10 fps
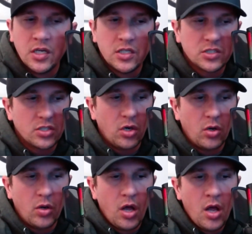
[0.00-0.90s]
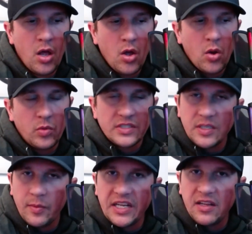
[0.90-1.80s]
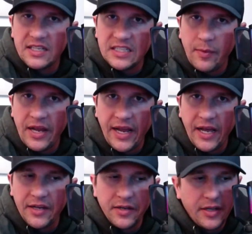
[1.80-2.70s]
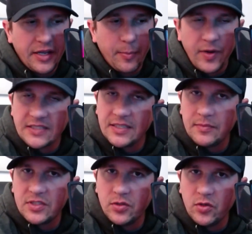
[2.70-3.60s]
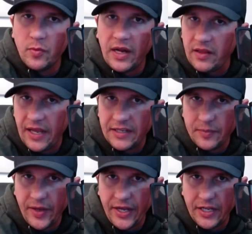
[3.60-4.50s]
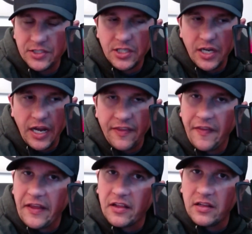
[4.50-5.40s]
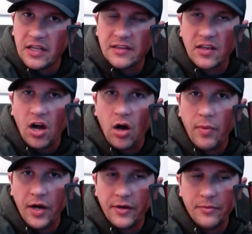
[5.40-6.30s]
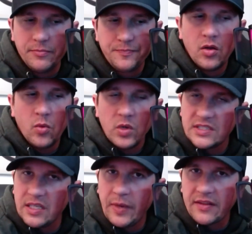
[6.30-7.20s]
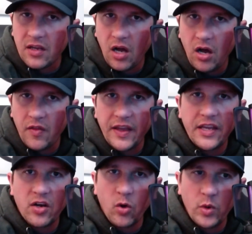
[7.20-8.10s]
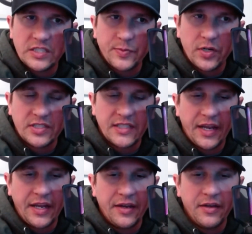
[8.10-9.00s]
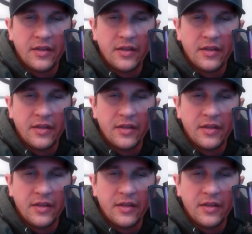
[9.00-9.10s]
So when somebody clicks on my ad, it brings them to my landing page and then they click the call button. Once they make the call, they hear a whisper saying,